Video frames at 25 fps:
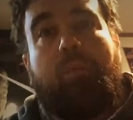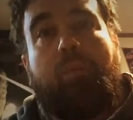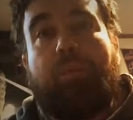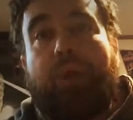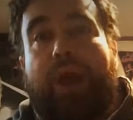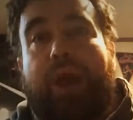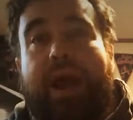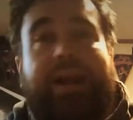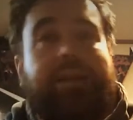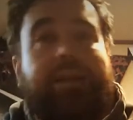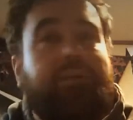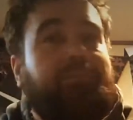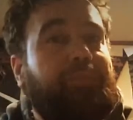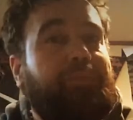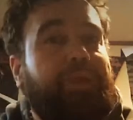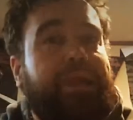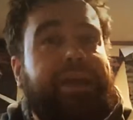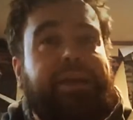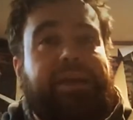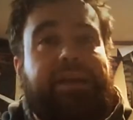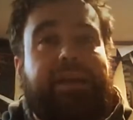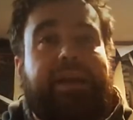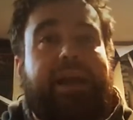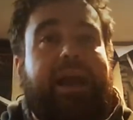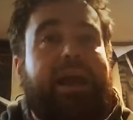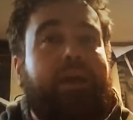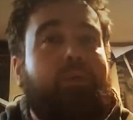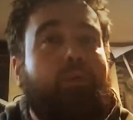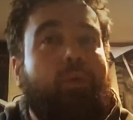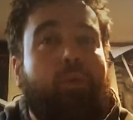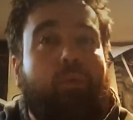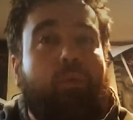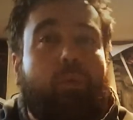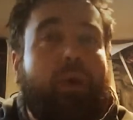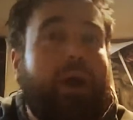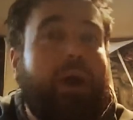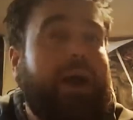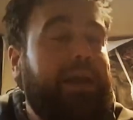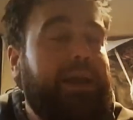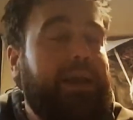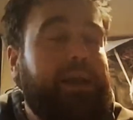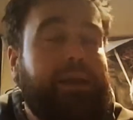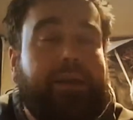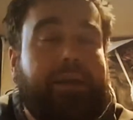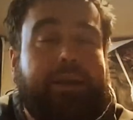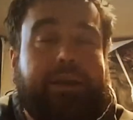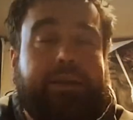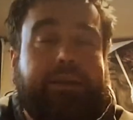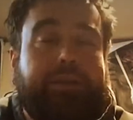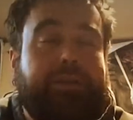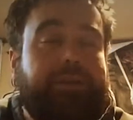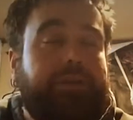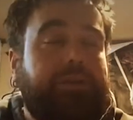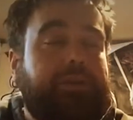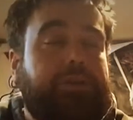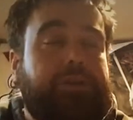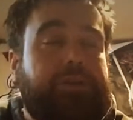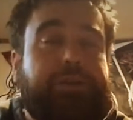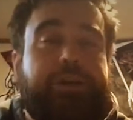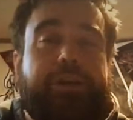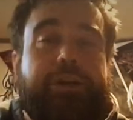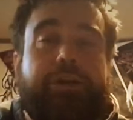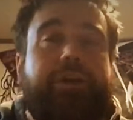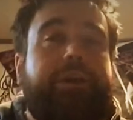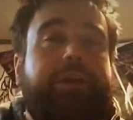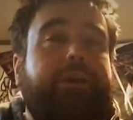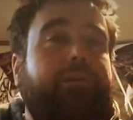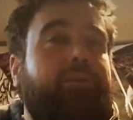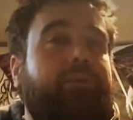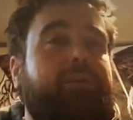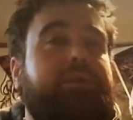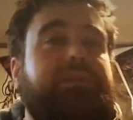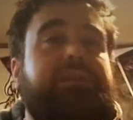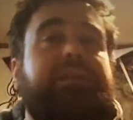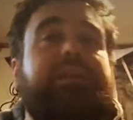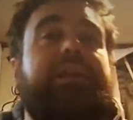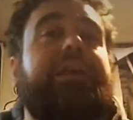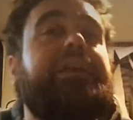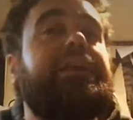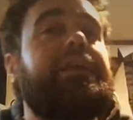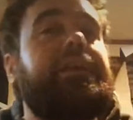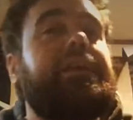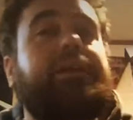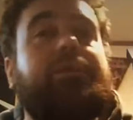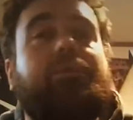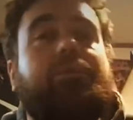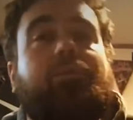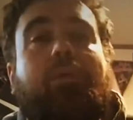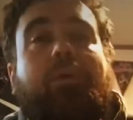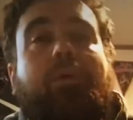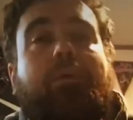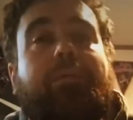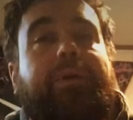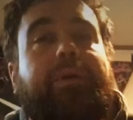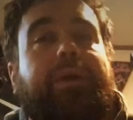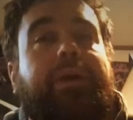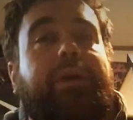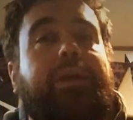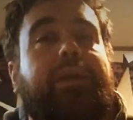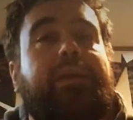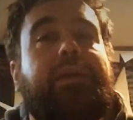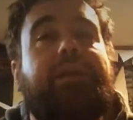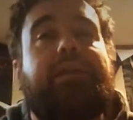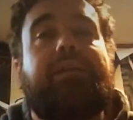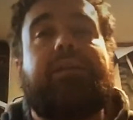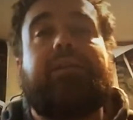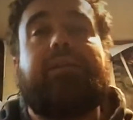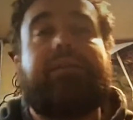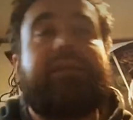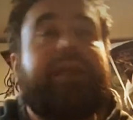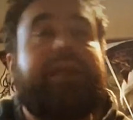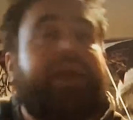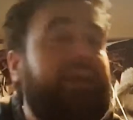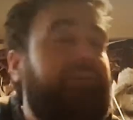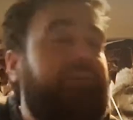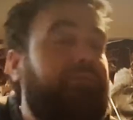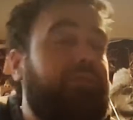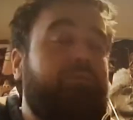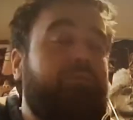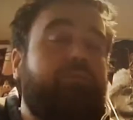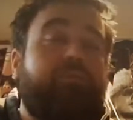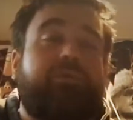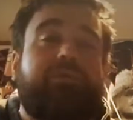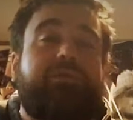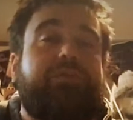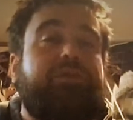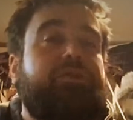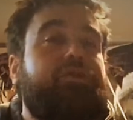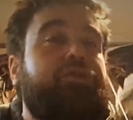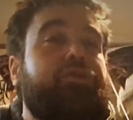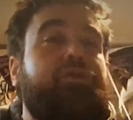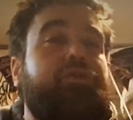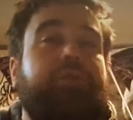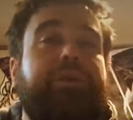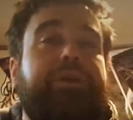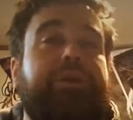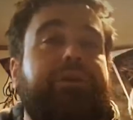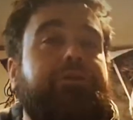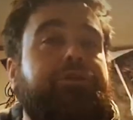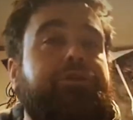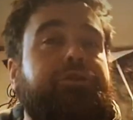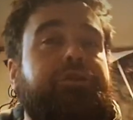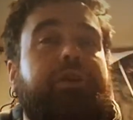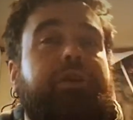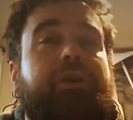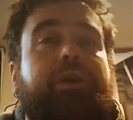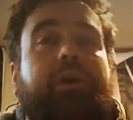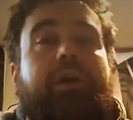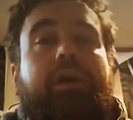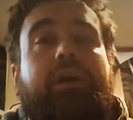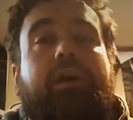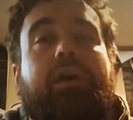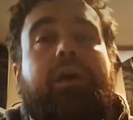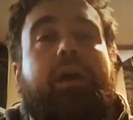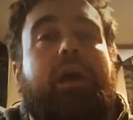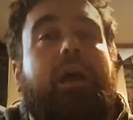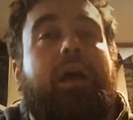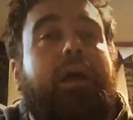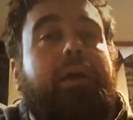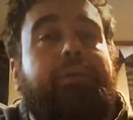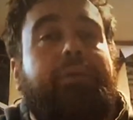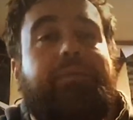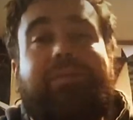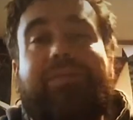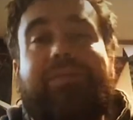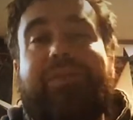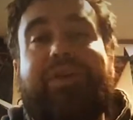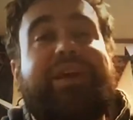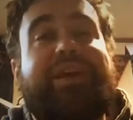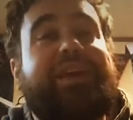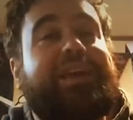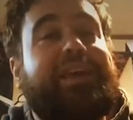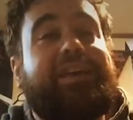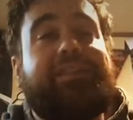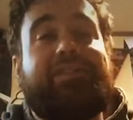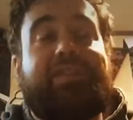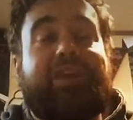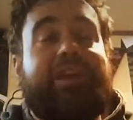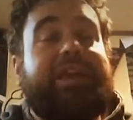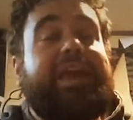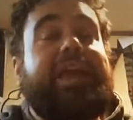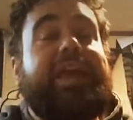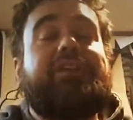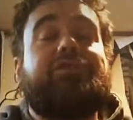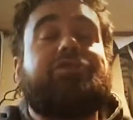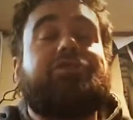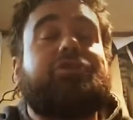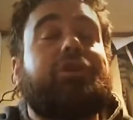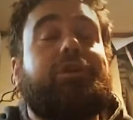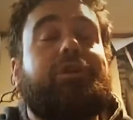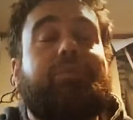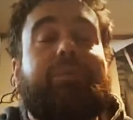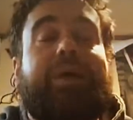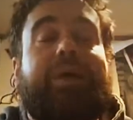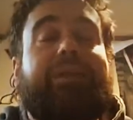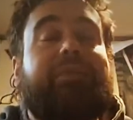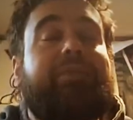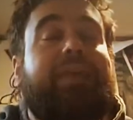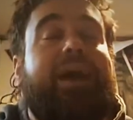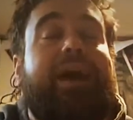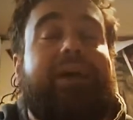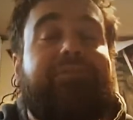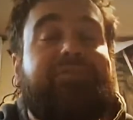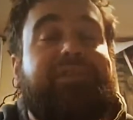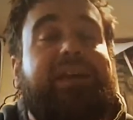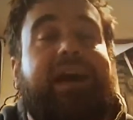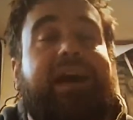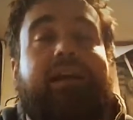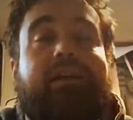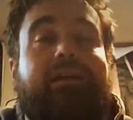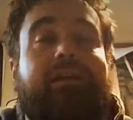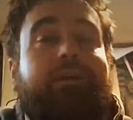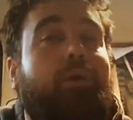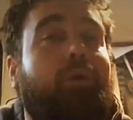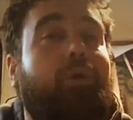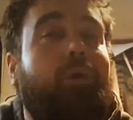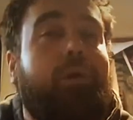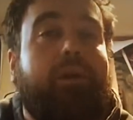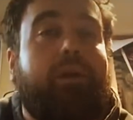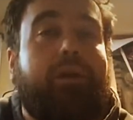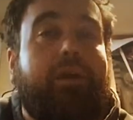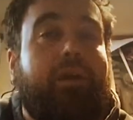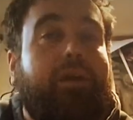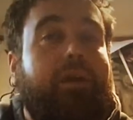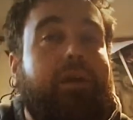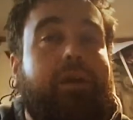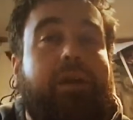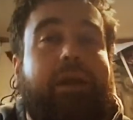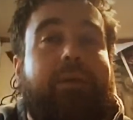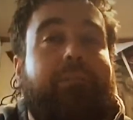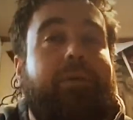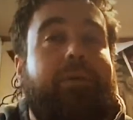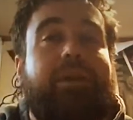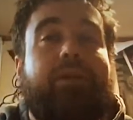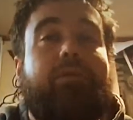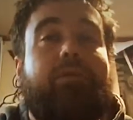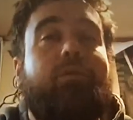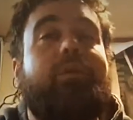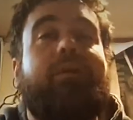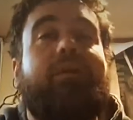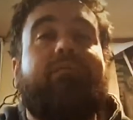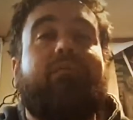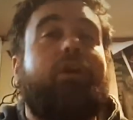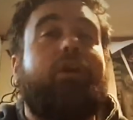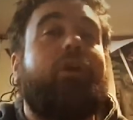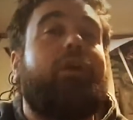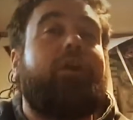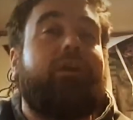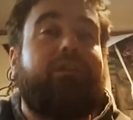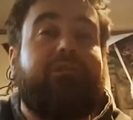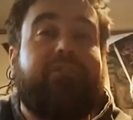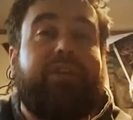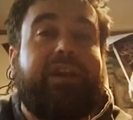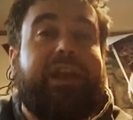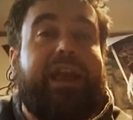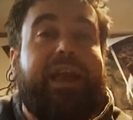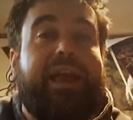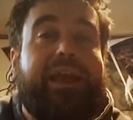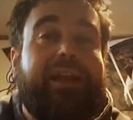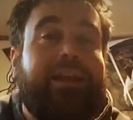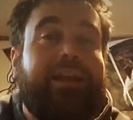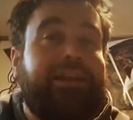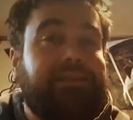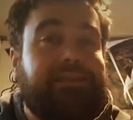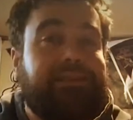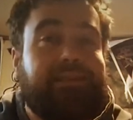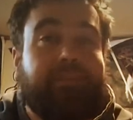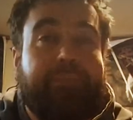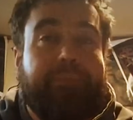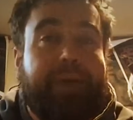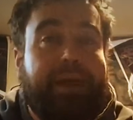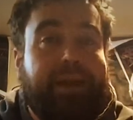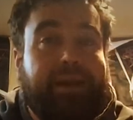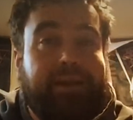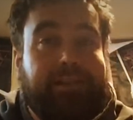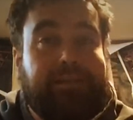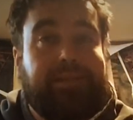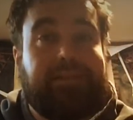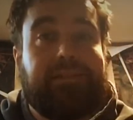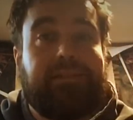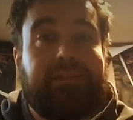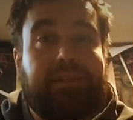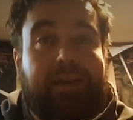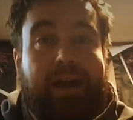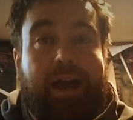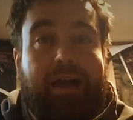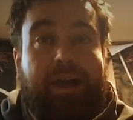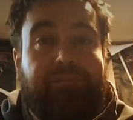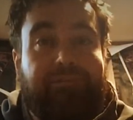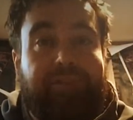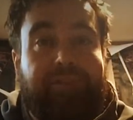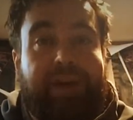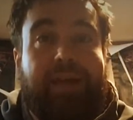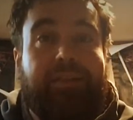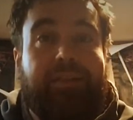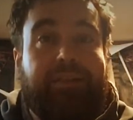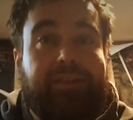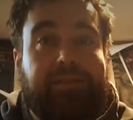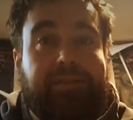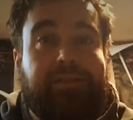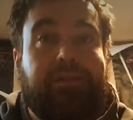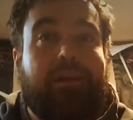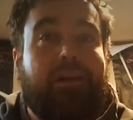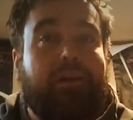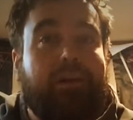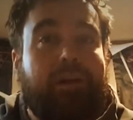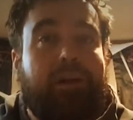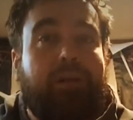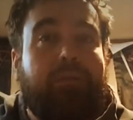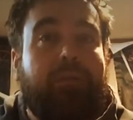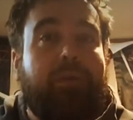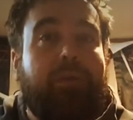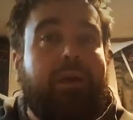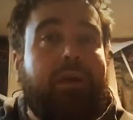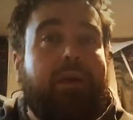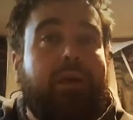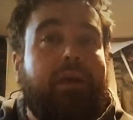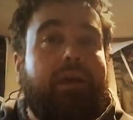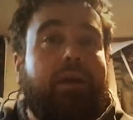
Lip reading: Brad and Blake and I were white, and Shiri was an Indian woman, and David was Jewish. The case should have been laughed out of court. I mean, whoever heard of an anti-Semitic Silicon Valley startup?